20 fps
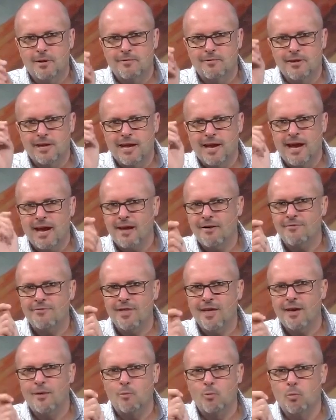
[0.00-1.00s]
if you have
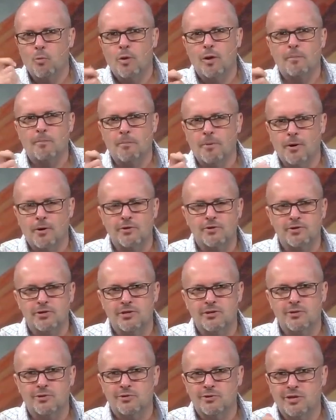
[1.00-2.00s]
that one
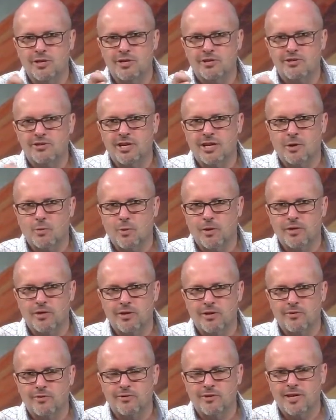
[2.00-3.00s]
person who's going to stick with
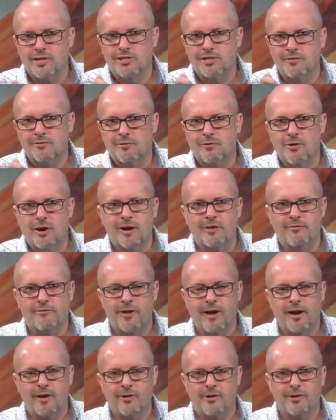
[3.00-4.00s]
you, that's of great
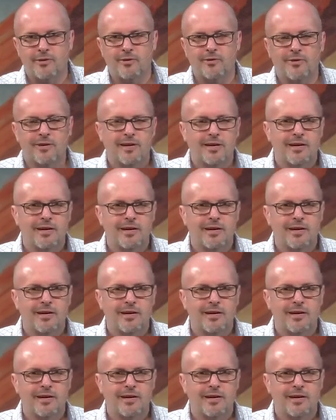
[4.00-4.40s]
value.